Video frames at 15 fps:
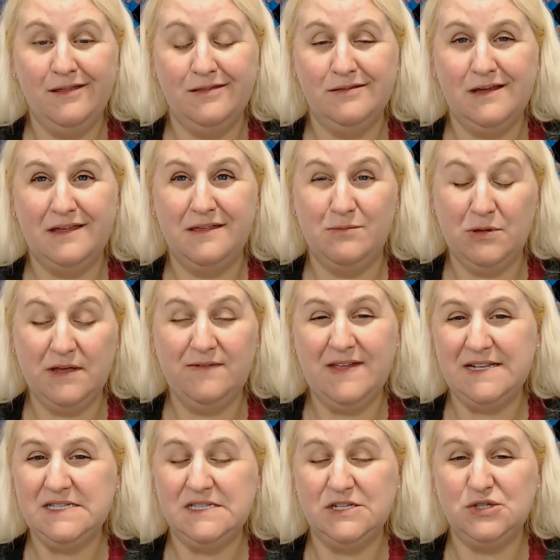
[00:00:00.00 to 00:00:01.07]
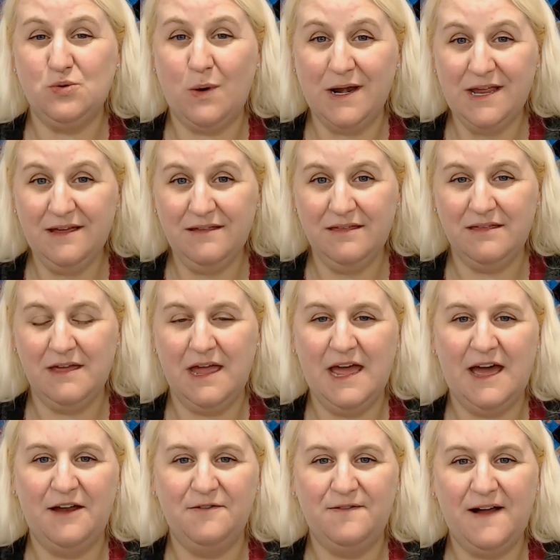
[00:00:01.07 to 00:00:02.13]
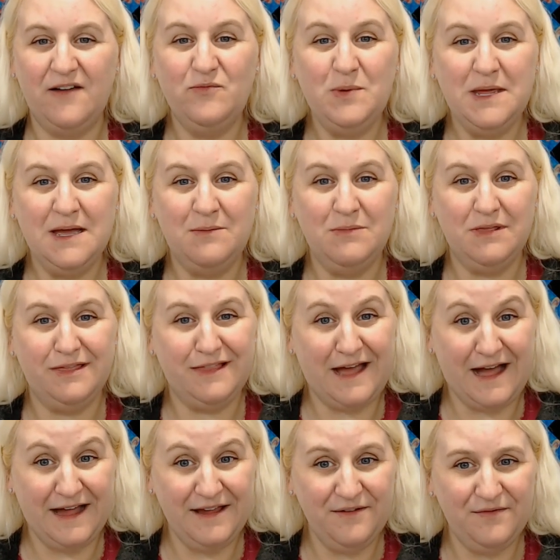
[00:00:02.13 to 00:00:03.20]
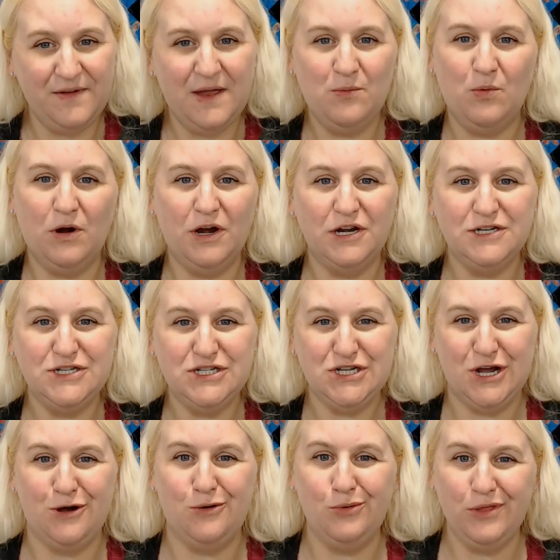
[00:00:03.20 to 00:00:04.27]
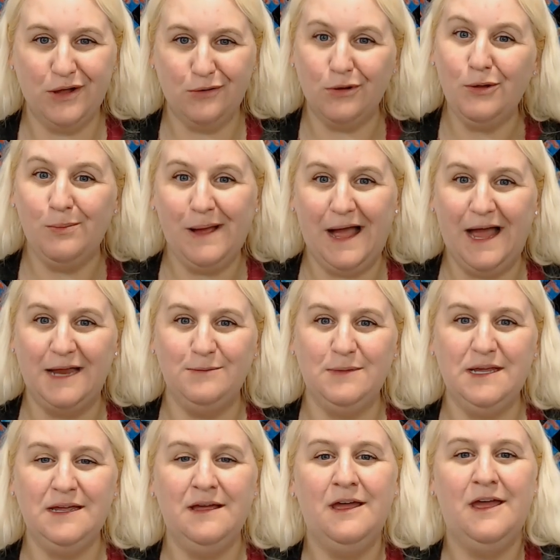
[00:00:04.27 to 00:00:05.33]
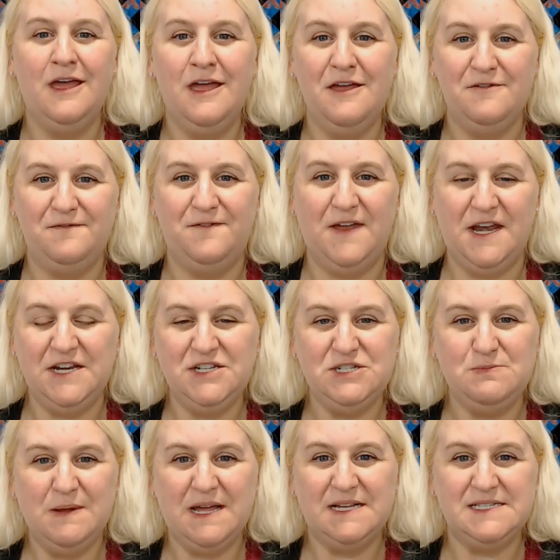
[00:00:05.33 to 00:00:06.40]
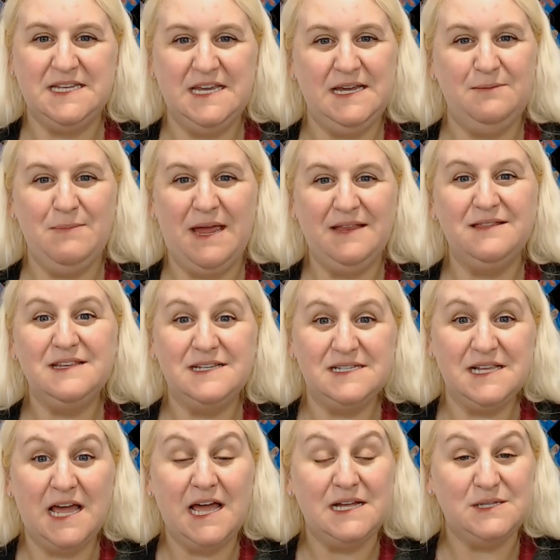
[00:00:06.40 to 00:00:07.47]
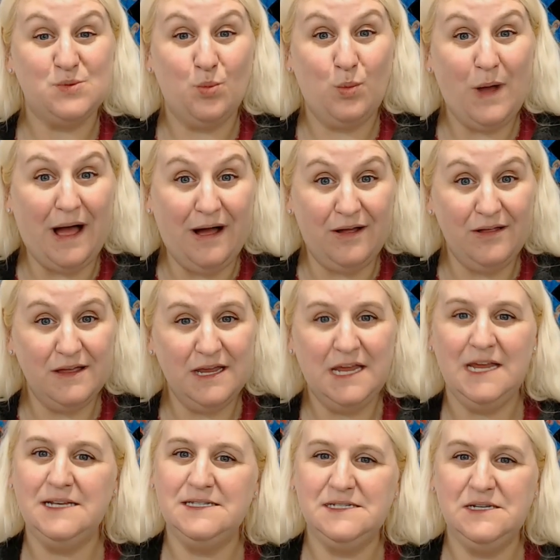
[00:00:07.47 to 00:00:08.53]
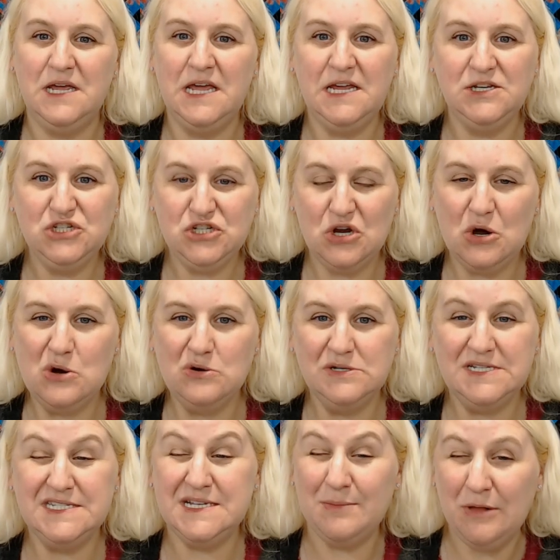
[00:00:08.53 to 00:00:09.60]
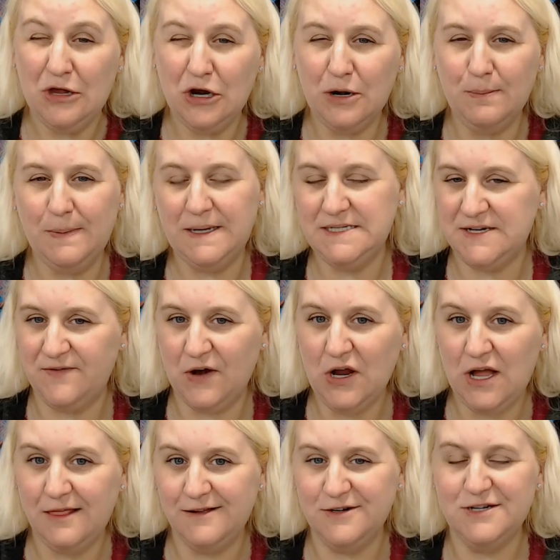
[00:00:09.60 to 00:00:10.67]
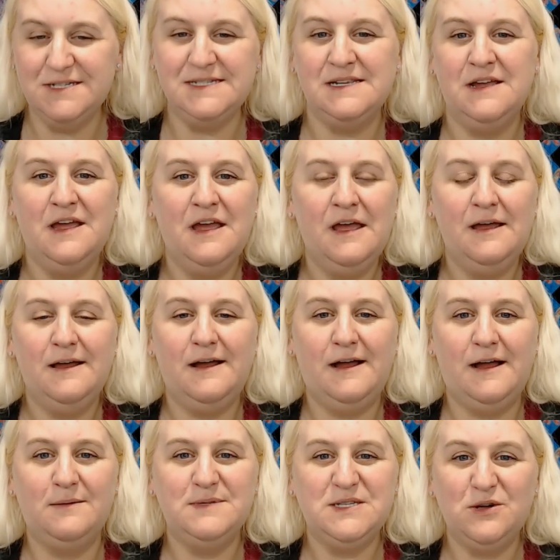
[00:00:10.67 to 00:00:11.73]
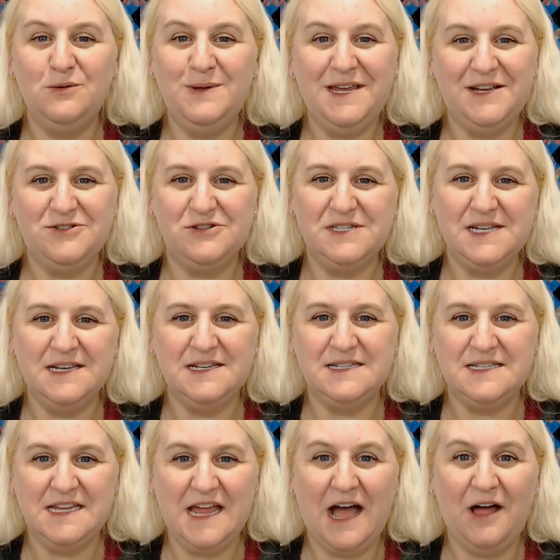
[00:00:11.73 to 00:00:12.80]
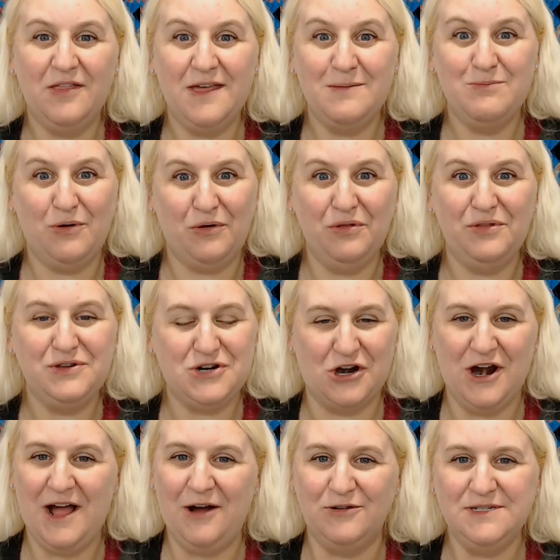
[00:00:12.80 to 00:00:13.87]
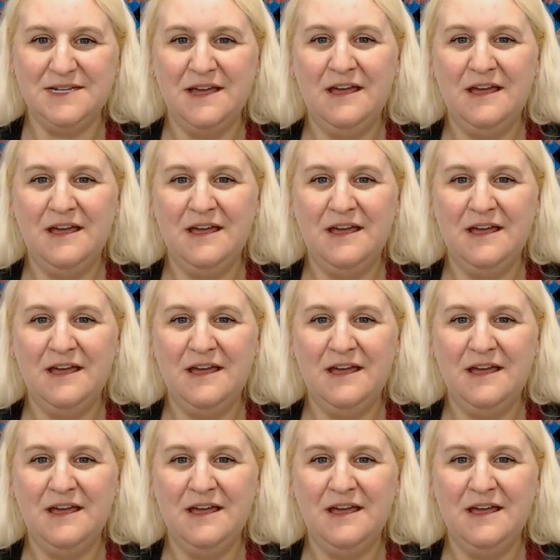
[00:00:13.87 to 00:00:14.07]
I believe that's the 20th at 5 p.m. live, and we're going to show the quilt behind me finished because he made this as well. He, he chose similar but different colors. Um, so it'd be interesting to see how they both turn out.